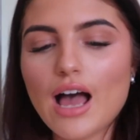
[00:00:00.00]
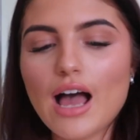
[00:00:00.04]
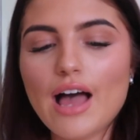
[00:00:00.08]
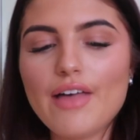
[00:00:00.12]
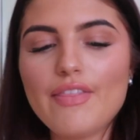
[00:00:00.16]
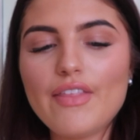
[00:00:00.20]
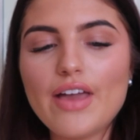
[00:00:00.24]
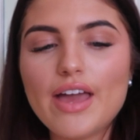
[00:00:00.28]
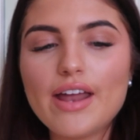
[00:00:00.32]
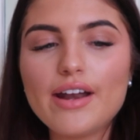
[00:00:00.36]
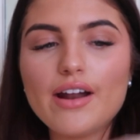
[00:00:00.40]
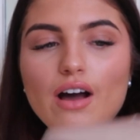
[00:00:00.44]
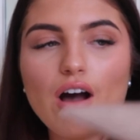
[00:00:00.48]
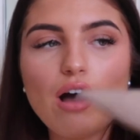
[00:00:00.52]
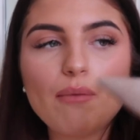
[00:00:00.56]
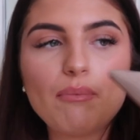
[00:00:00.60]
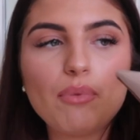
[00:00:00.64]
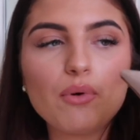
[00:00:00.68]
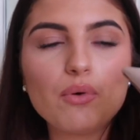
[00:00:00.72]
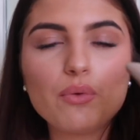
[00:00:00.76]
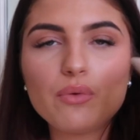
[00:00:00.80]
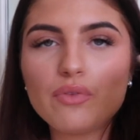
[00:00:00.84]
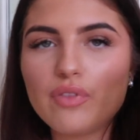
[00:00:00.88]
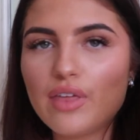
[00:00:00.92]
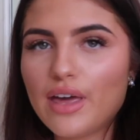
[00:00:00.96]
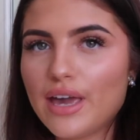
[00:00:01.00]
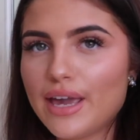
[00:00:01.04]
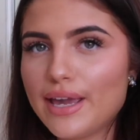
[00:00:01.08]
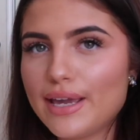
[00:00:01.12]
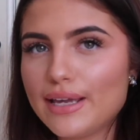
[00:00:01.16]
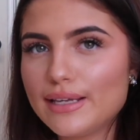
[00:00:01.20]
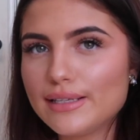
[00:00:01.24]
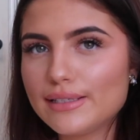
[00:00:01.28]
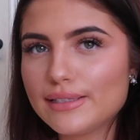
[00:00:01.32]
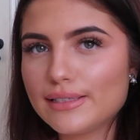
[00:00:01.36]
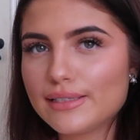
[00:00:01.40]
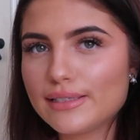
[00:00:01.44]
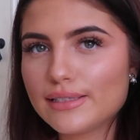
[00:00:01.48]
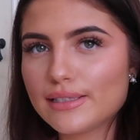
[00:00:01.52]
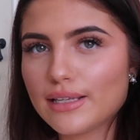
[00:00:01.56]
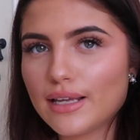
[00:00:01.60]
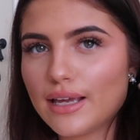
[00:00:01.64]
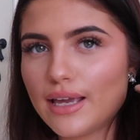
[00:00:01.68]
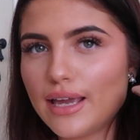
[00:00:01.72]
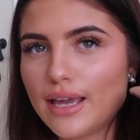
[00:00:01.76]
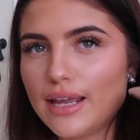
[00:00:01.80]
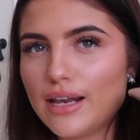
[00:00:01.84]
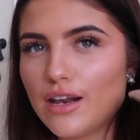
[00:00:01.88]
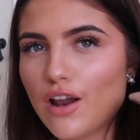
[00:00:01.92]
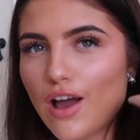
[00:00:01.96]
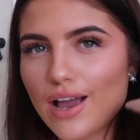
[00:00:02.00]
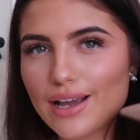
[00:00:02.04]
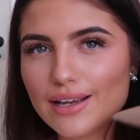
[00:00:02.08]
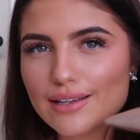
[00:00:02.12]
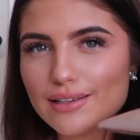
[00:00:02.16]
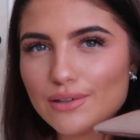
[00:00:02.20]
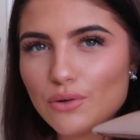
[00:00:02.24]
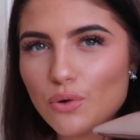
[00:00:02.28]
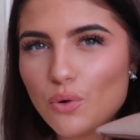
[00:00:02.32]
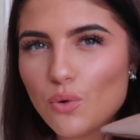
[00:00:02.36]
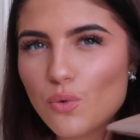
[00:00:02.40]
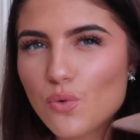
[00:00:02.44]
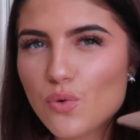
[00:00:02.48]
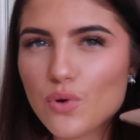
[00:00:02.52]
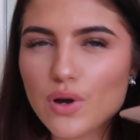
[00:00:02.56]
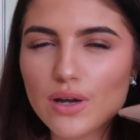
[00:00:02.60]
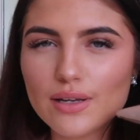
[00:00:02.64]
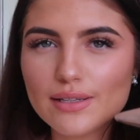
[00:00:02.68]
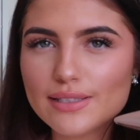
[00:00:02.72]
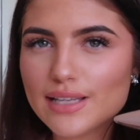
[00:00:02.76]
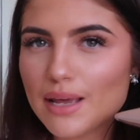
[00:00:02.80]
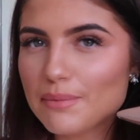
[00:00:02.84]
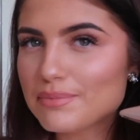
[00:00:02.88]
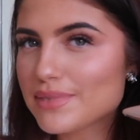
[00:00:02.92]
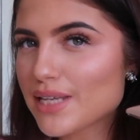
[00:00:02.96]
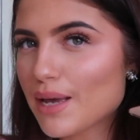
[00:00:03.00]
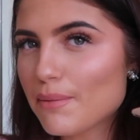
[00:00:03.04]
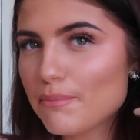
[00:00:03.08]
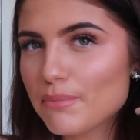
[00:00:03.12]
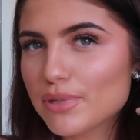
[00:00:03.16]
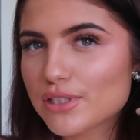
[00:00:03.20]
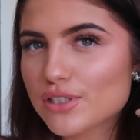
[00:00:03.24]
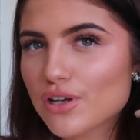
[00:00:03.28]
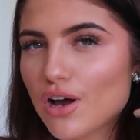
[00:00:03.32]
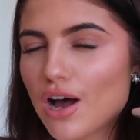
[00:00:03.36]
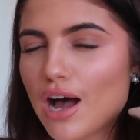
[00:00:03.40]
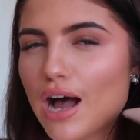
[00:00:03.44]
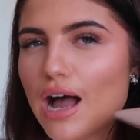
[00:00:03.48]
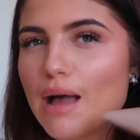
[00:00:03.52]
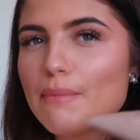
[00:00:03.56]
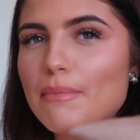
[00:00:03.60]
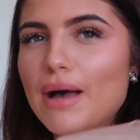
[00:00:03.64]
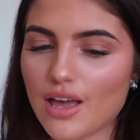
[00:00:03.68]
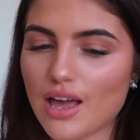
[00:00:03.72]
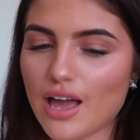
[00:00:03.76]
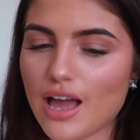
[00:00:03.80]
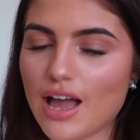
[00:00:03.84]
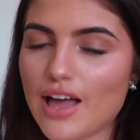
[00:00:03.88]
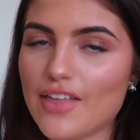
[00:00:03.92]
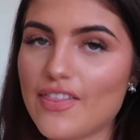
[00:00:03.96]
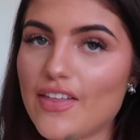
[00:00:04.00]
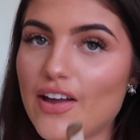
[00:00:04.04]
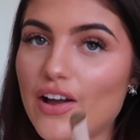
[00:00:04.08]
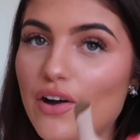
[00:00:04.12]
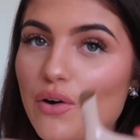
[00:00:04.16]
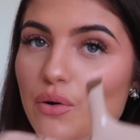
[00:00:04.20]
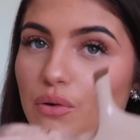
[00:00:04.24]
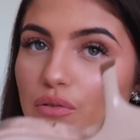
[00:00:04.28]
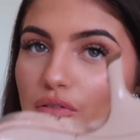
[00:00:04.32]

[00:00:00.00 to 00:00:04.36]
And then I bought these in like August, September time, and they're